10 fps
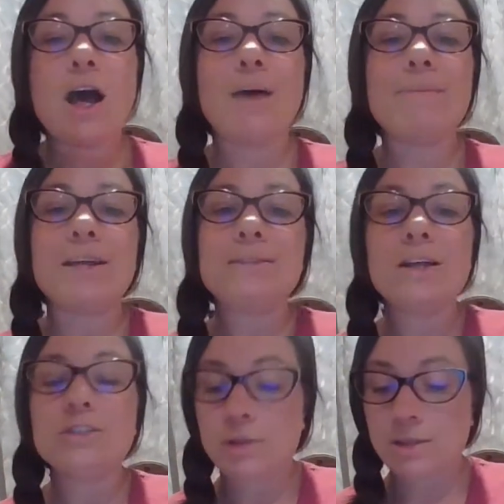that
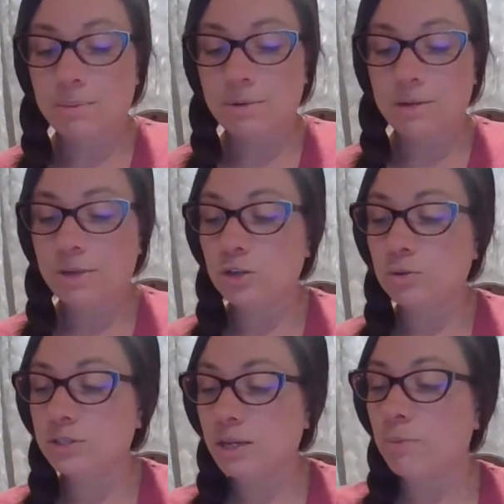tells me that I'm going to be
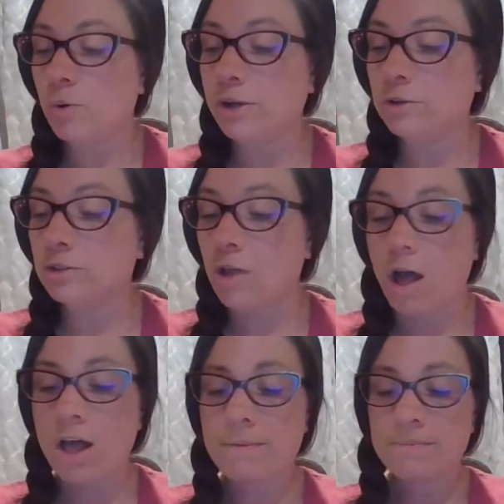using Boyle's
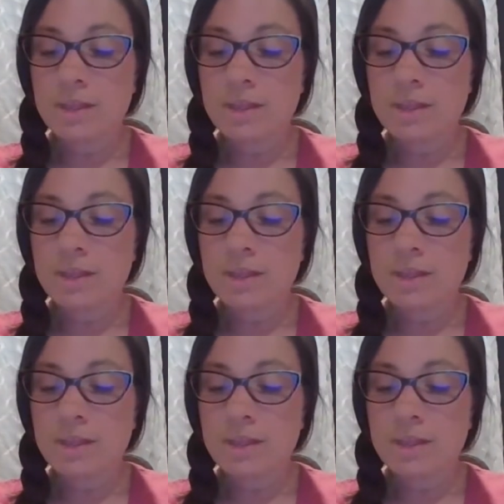law,